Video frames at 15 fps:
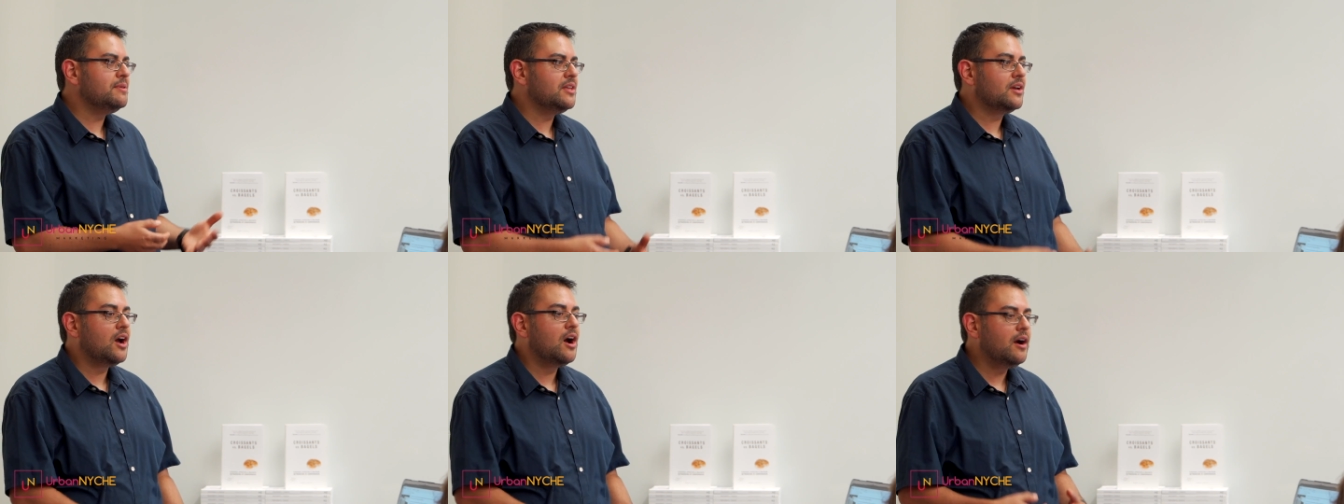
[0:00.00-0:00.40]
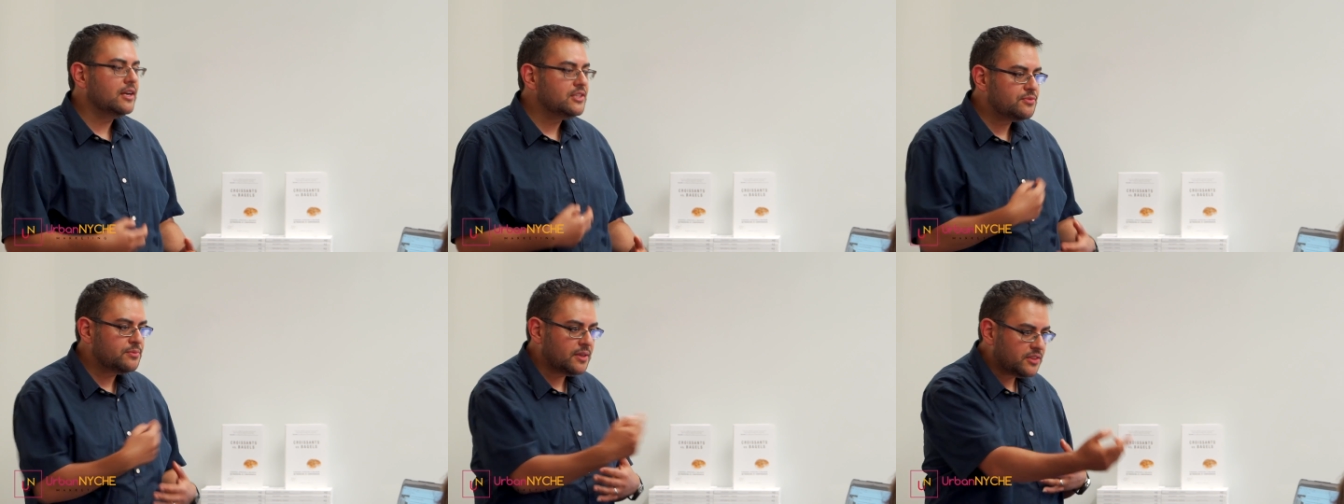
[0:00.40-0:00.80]
but the
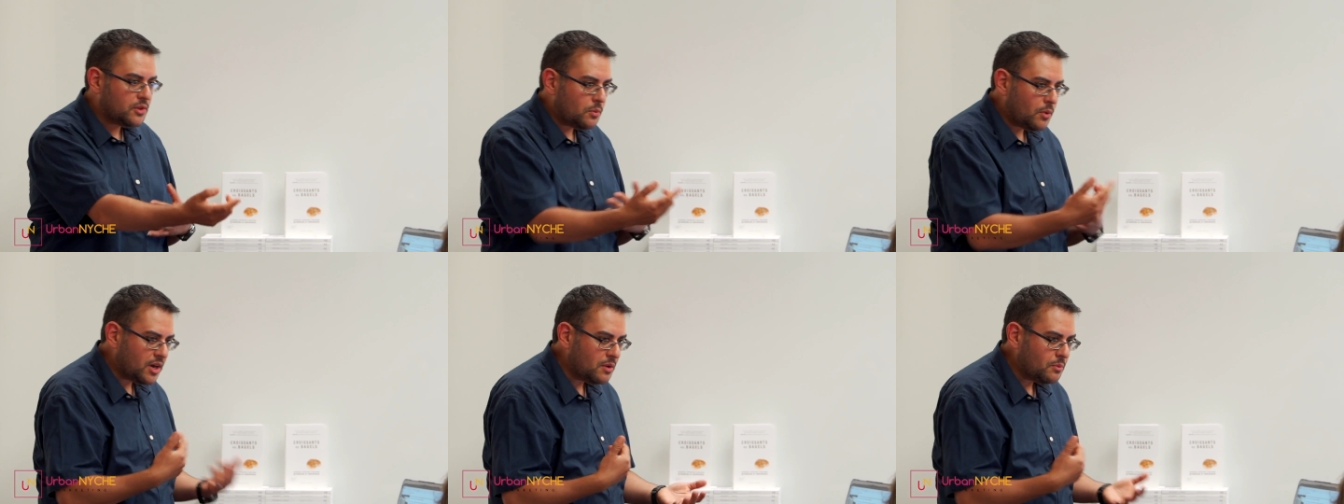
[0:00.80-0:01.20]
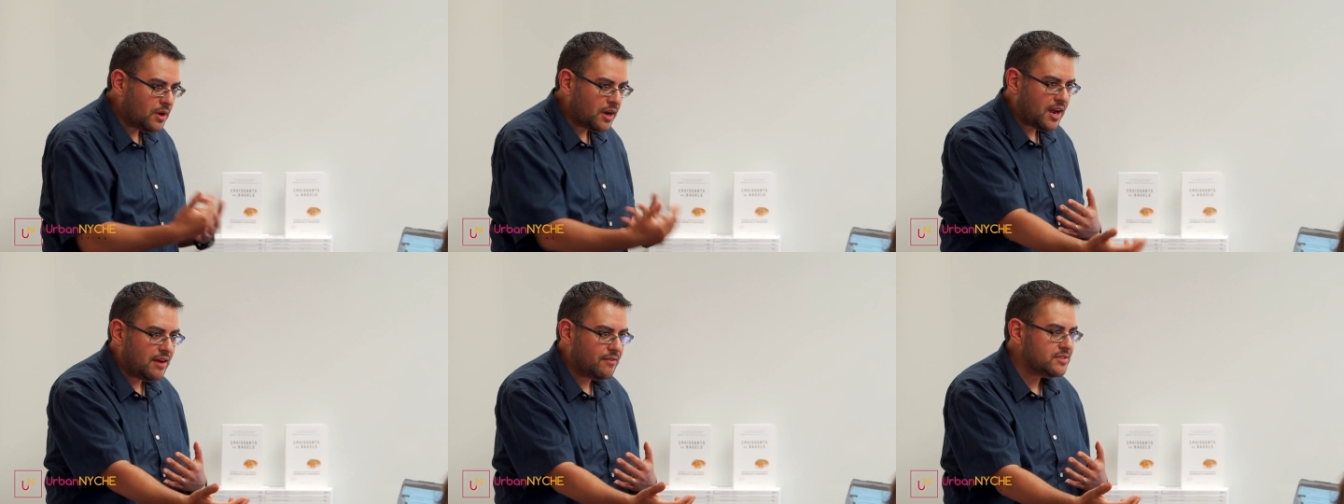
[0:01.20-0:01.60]
cards from like the
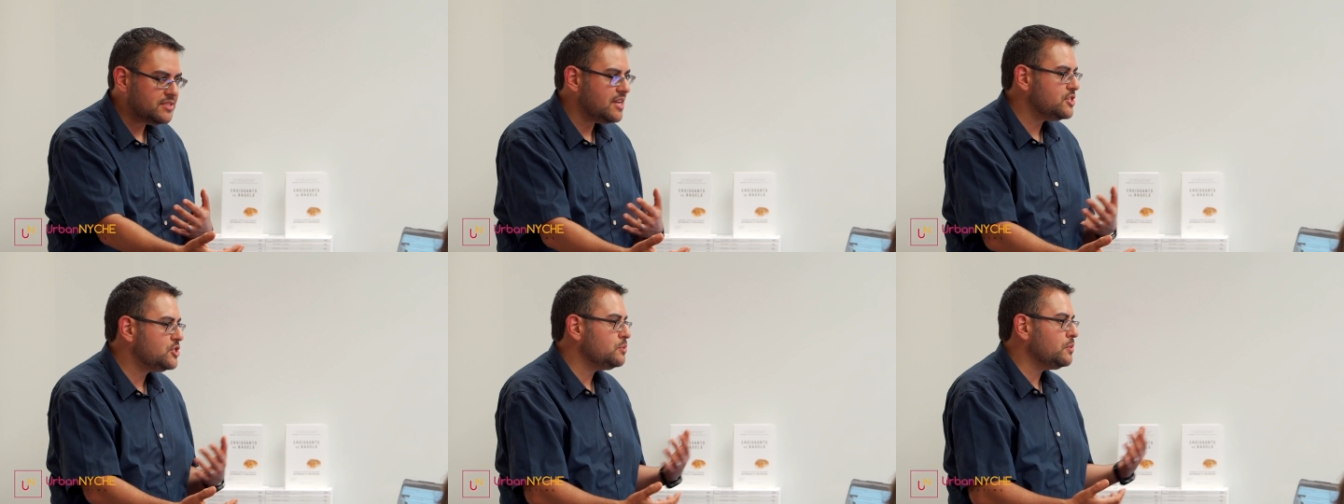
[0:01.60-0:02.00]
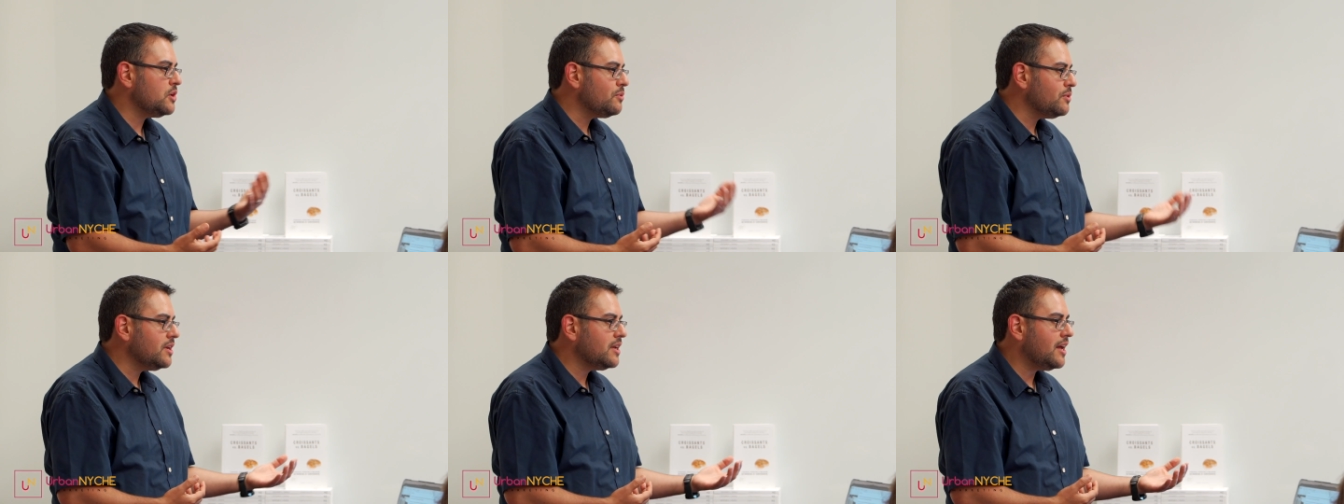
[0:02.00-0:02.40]
one-on-one -on -one conversation where
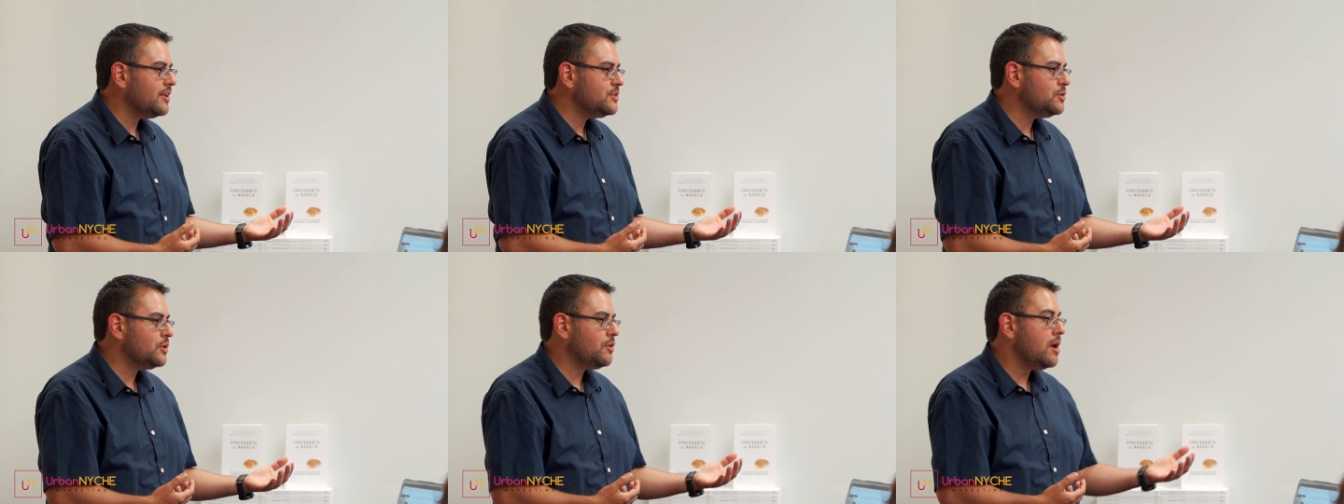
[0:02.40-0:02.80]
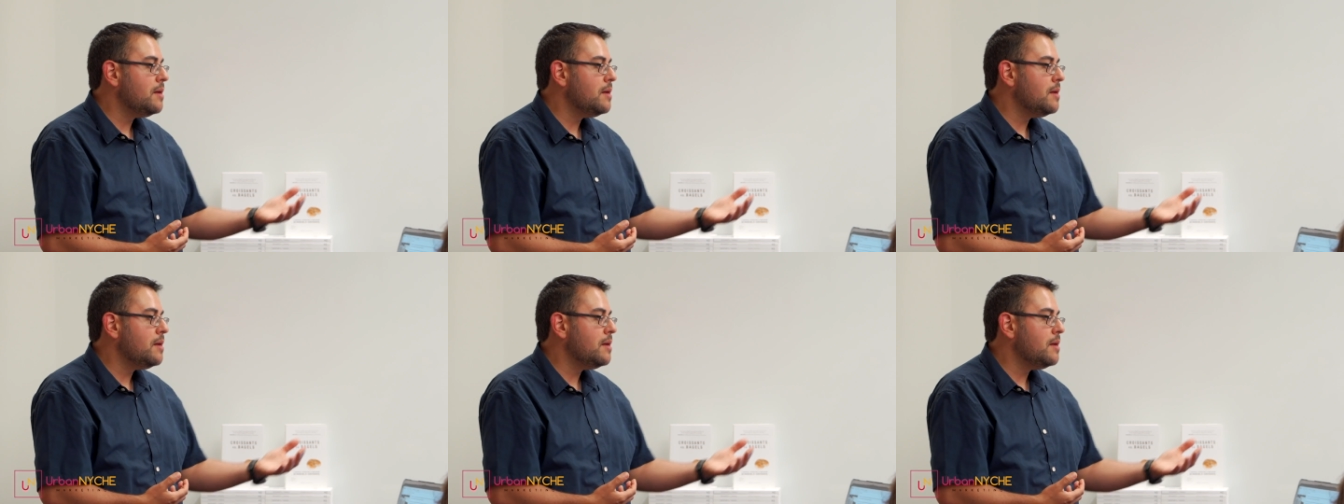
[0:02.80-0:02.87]
you really got into a